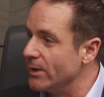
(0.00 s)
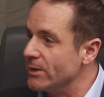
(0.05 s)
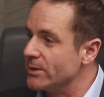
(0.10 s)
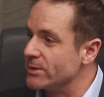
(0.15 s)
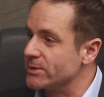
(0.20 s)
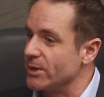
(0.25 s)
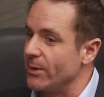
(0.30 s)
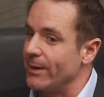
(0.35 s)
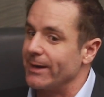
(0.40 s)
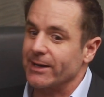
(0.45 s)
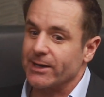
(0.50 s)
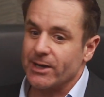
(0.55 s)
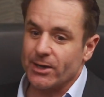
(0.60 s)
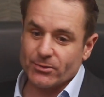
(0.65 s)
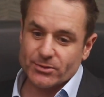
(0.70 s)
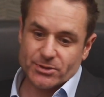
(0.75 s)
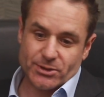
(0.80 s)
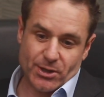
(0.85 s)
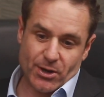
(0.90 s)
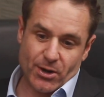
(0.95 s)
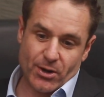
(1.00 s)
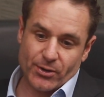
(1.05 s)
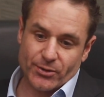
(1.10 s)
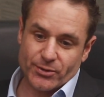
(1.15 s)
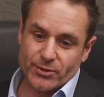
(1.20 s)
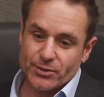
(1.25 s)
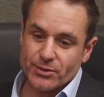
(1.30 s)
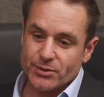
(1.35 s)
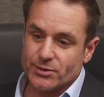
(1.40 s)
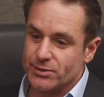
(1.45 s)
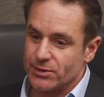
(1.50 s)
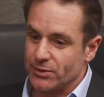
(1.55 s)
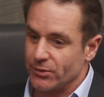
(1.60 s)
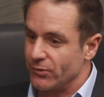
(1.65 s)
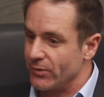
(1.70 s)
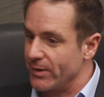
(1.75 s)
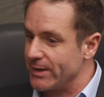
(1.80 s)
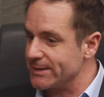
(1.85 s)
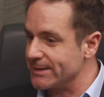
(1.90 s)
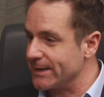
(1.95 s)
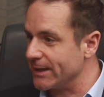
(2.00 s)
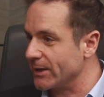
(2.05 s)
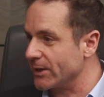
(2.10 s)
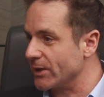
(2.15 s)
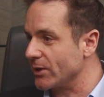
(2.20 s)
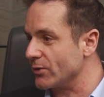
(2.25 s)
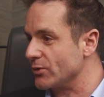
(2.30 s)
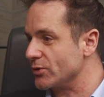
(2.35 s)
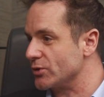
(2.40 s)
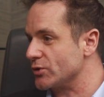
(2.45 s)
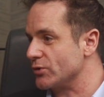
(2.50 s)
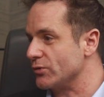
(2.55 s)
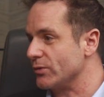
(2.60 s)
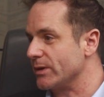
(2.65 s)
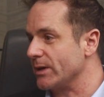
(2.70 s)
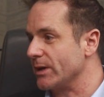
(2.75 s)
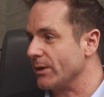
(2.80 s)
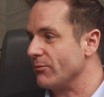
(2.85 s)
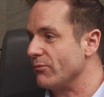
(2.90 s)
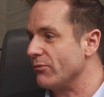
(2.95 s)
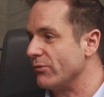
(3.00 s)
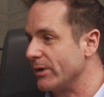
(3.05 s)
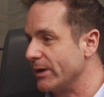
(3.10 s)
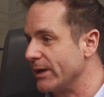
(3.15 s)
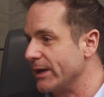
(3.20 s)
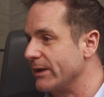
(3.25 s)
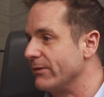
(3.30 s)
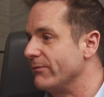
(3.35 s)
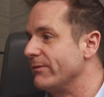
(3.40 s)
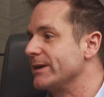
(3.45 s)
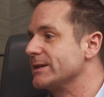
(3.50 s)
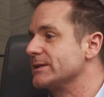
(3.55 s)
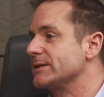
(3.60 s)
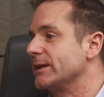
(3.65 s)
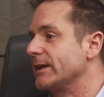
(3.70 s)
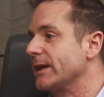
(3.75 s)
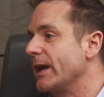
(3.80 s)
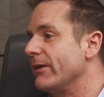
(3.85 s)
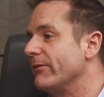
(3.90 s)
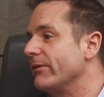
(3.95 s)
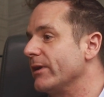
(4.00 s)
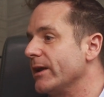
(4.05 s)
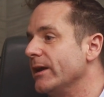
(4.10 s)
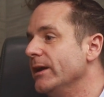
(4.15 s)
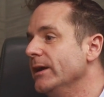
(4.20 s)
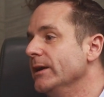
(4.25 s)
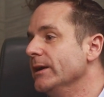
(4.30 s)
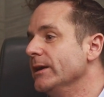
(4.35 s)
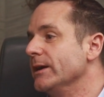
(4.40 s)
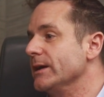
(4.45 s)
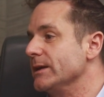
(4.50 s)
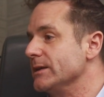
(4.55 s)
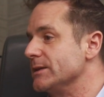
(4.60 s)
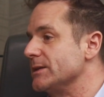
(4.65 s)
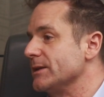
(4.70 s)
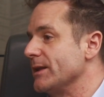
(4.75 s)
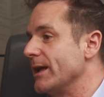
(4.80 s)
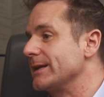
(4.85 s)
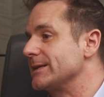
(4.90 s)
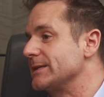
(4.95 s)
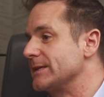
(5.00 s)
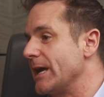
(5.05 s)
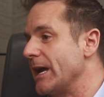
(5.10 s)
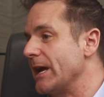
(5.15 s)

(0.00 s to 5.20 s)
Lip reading: So Ancoats Gardens and Great Ancoats Street, I'm really investing heavily into that